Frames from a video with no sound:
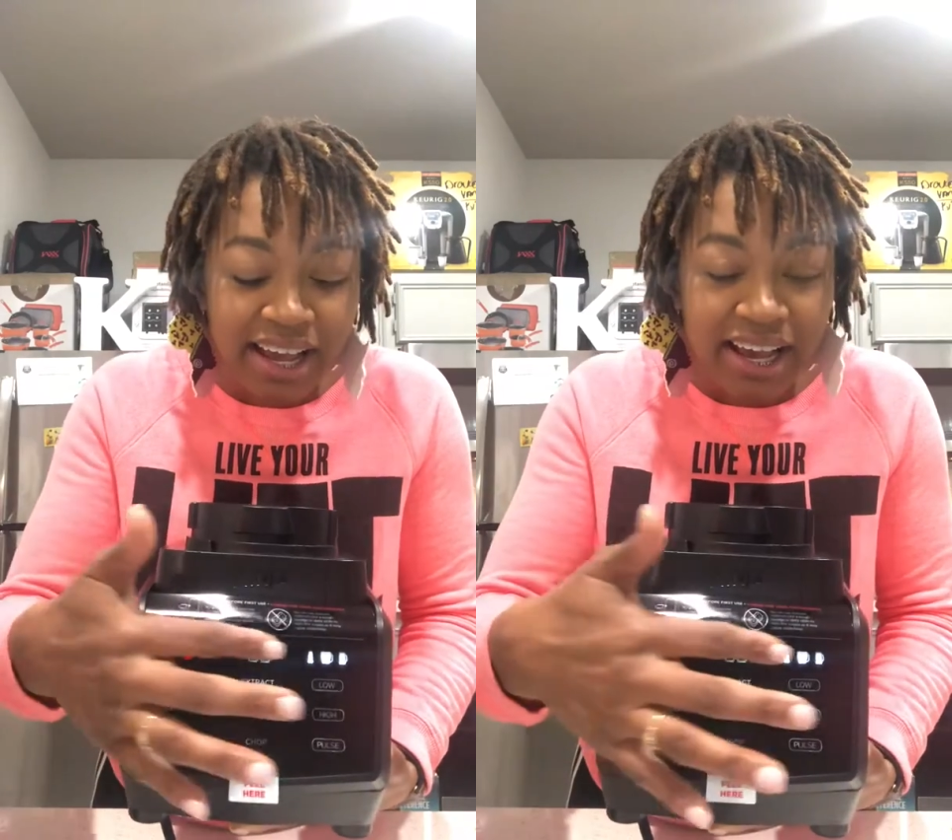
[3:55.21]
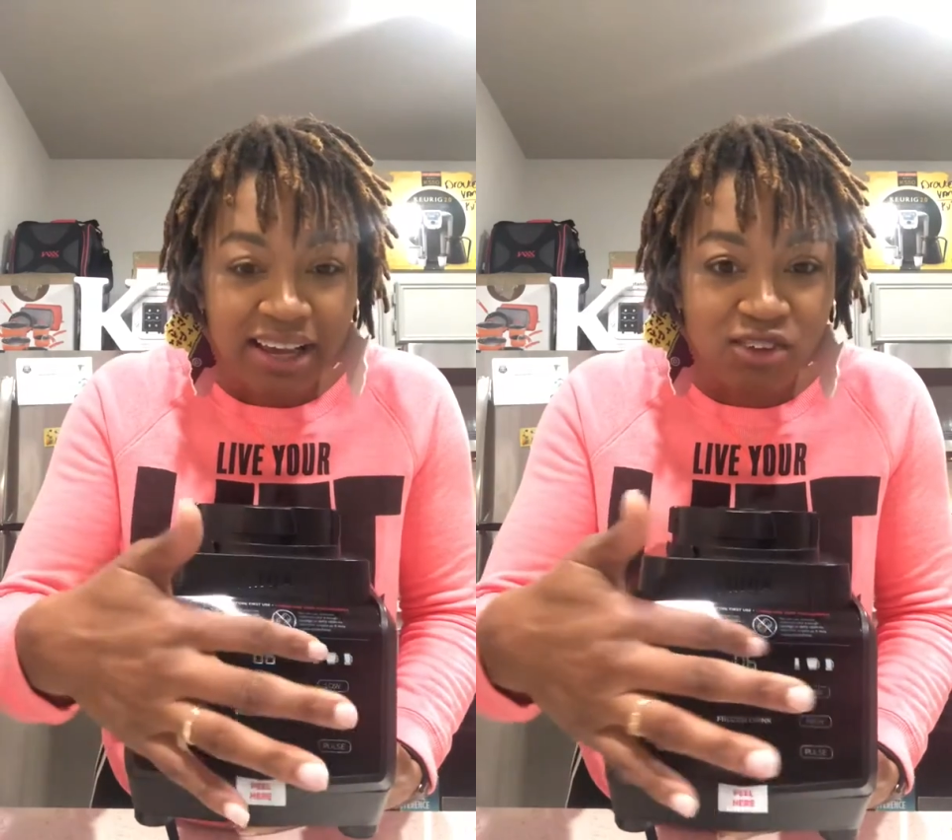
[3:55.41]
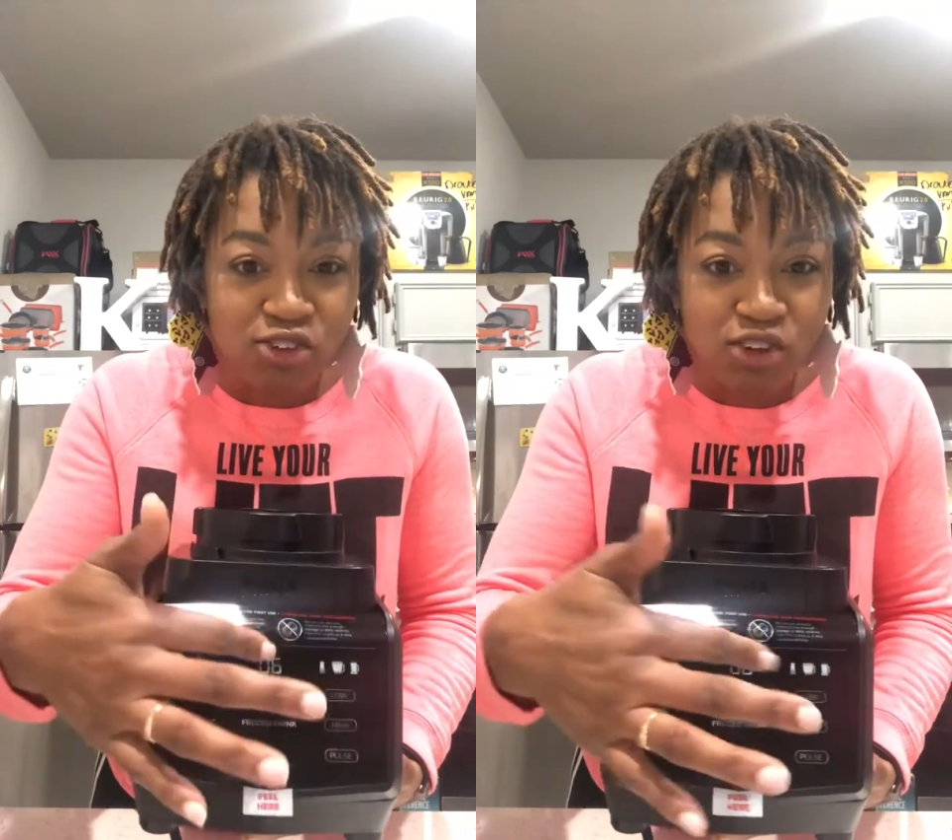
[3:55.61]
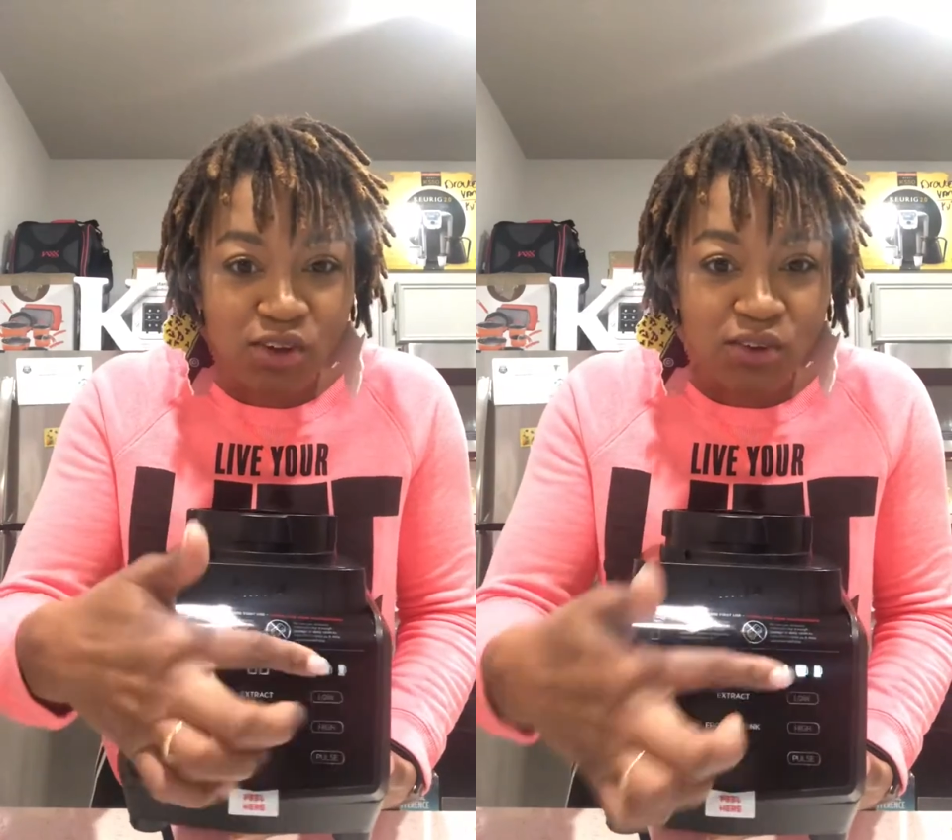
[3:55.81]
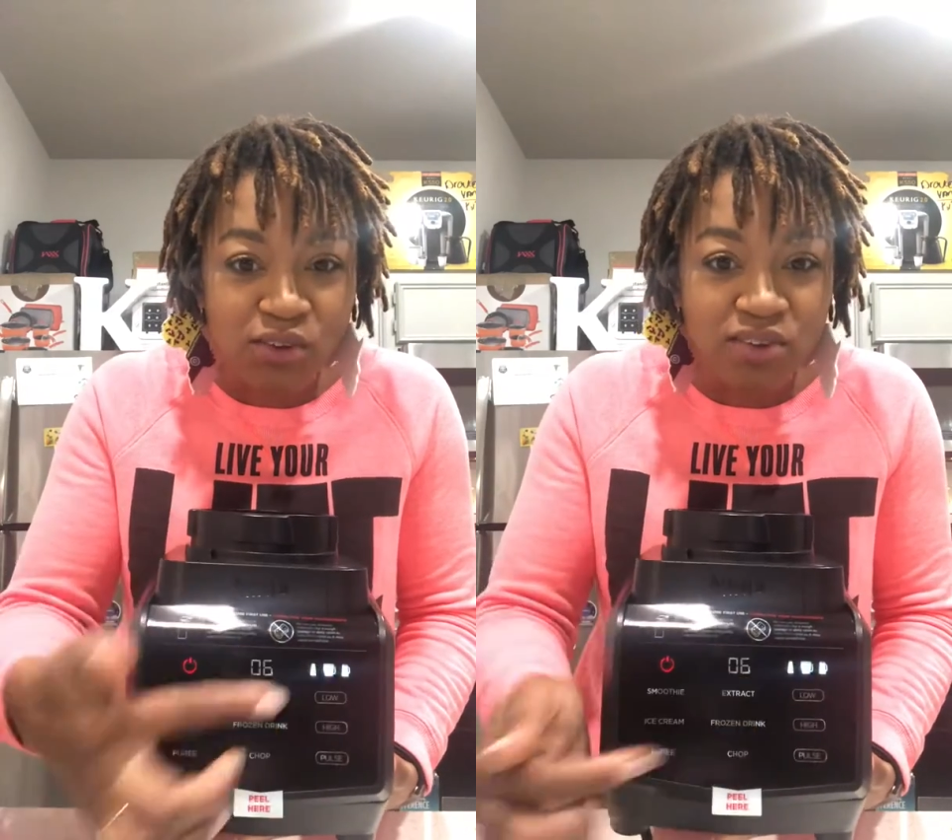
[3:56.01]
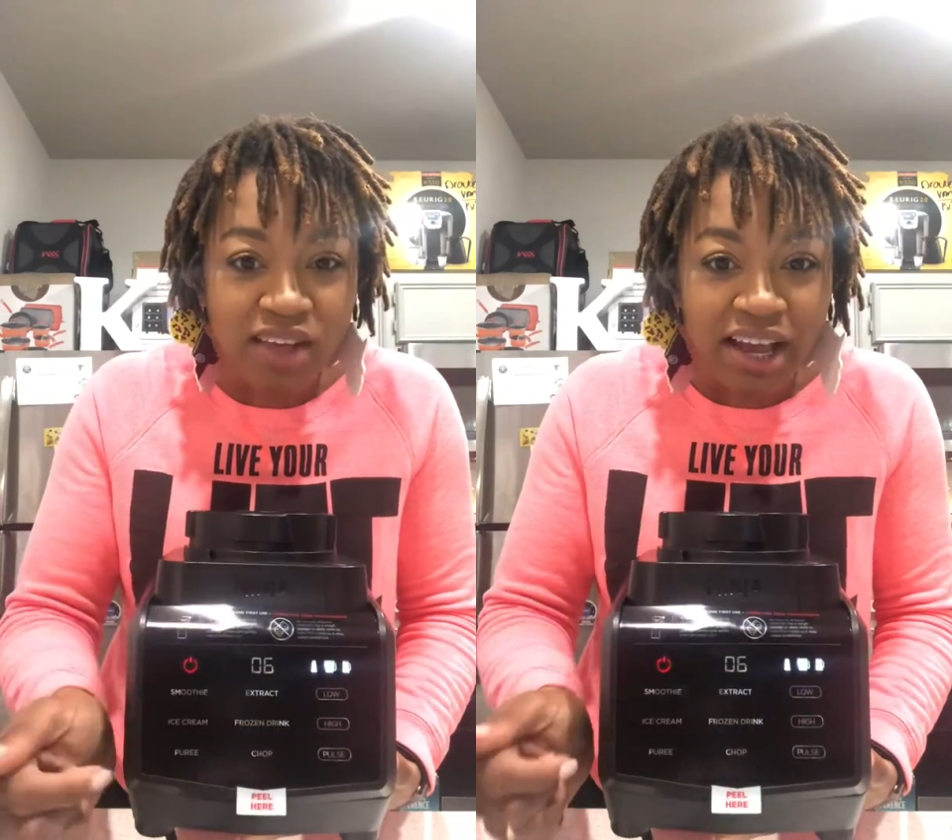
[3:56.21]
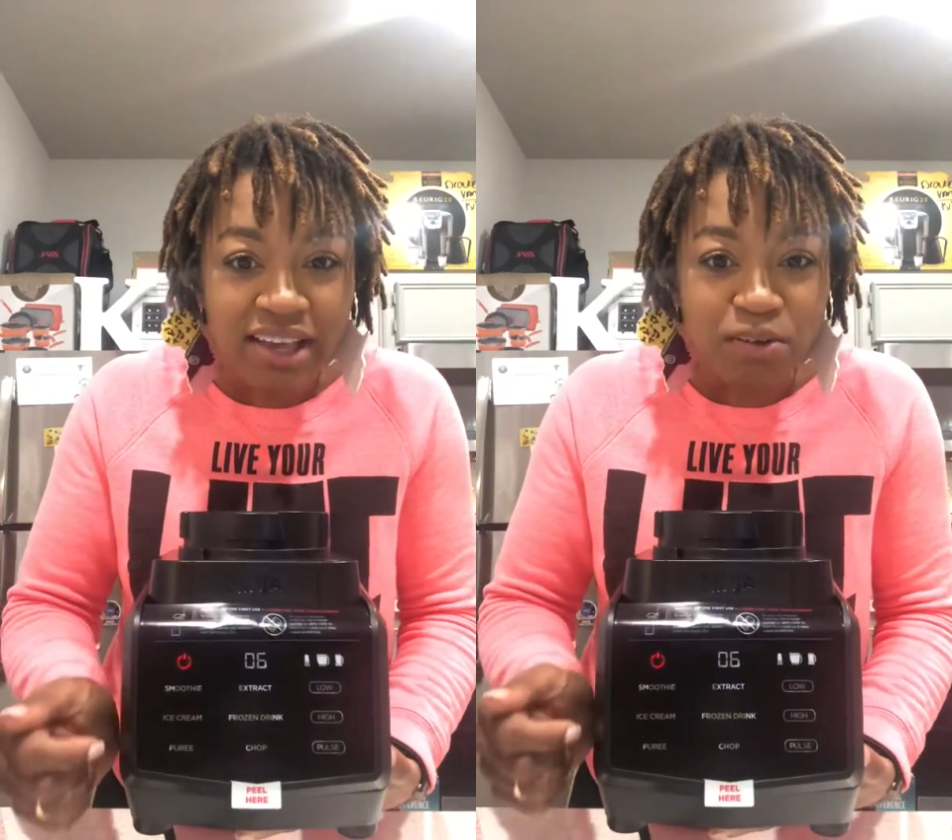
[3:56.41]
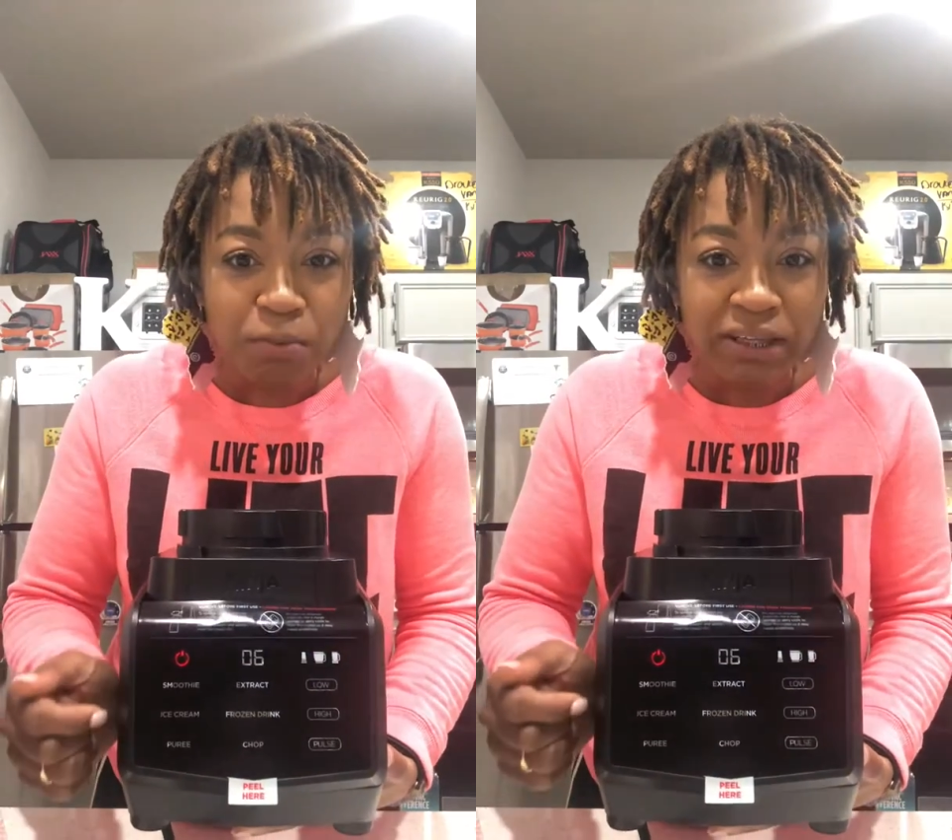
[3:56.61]
it shows like
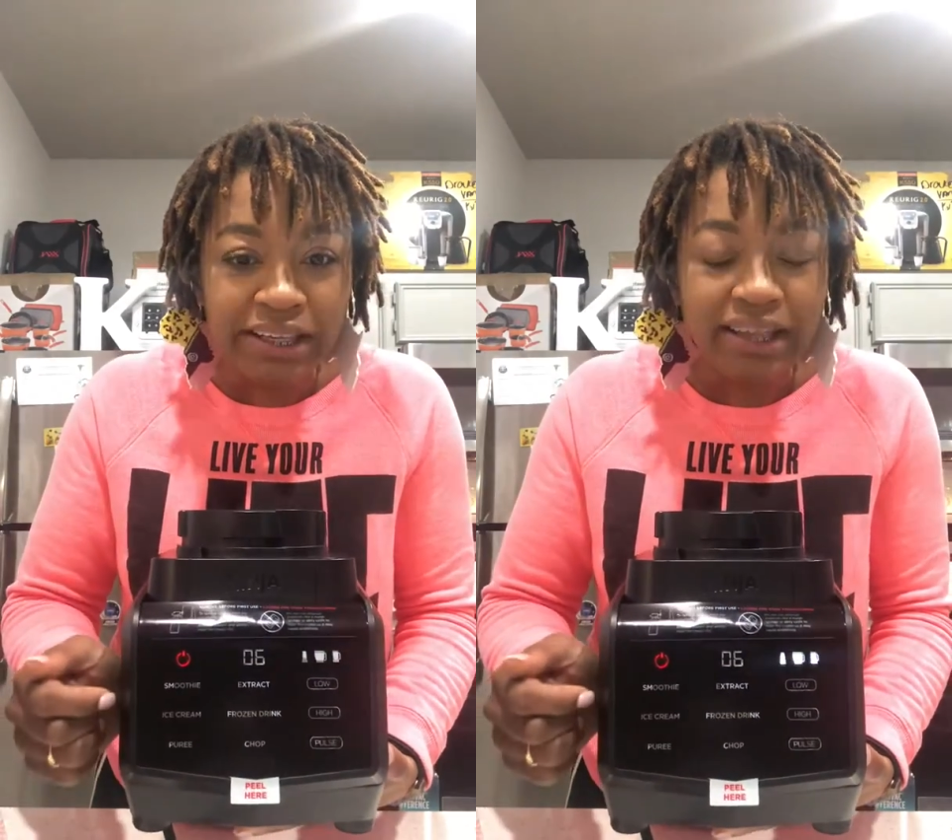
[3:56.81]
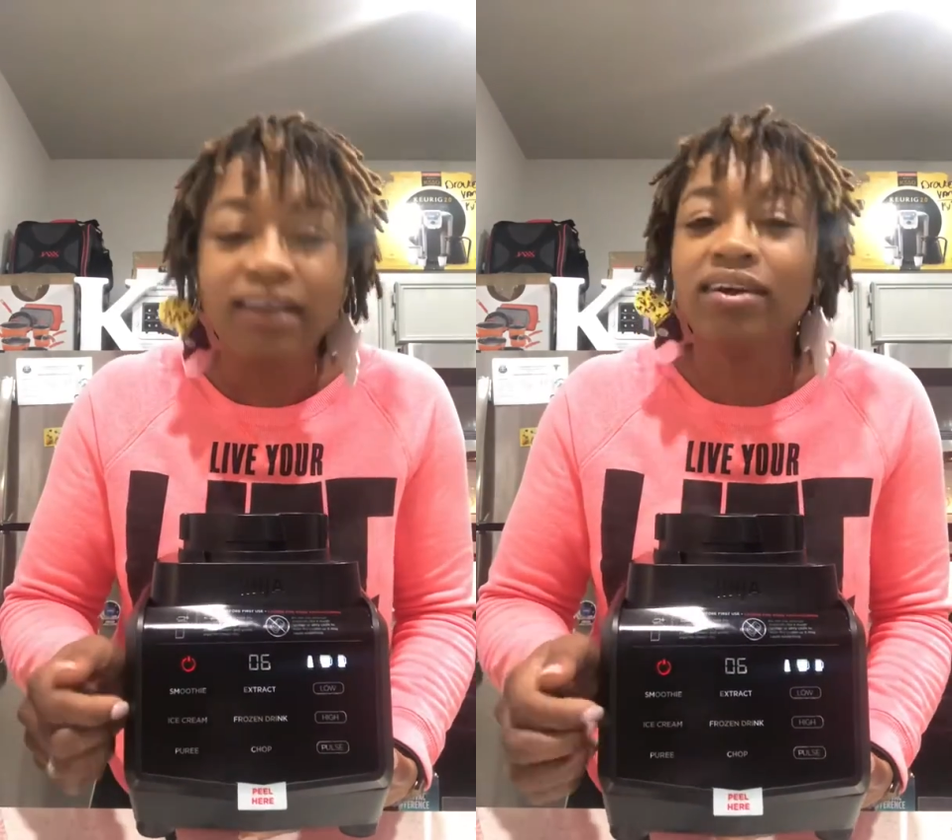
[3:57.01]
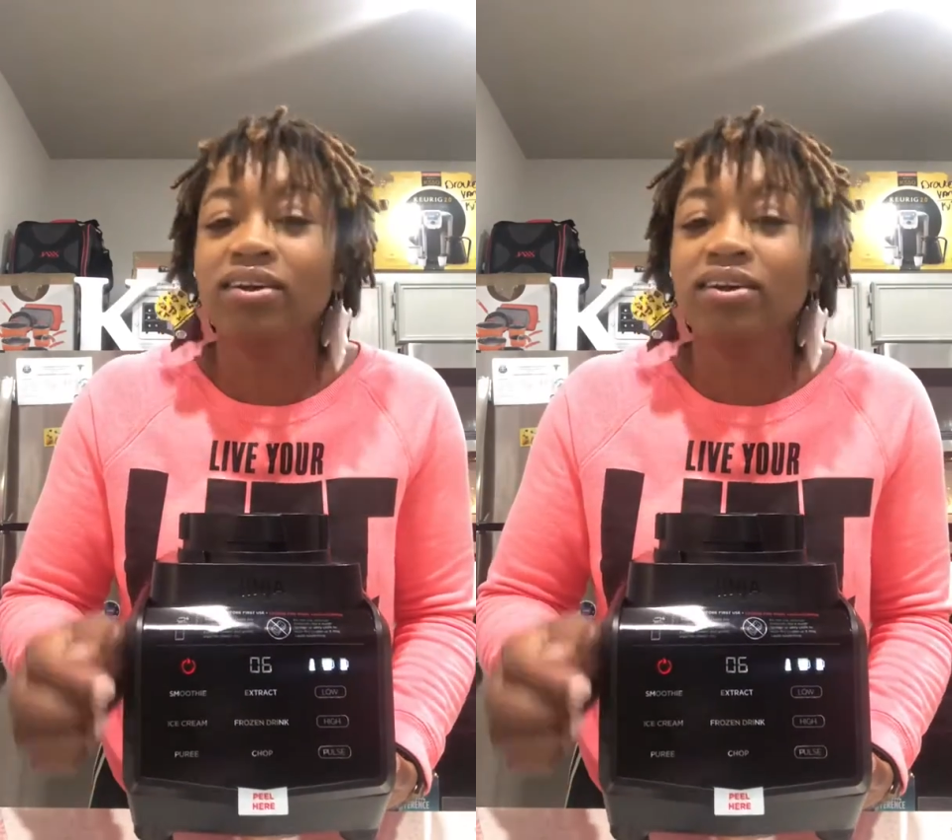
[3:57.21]
it's blinking.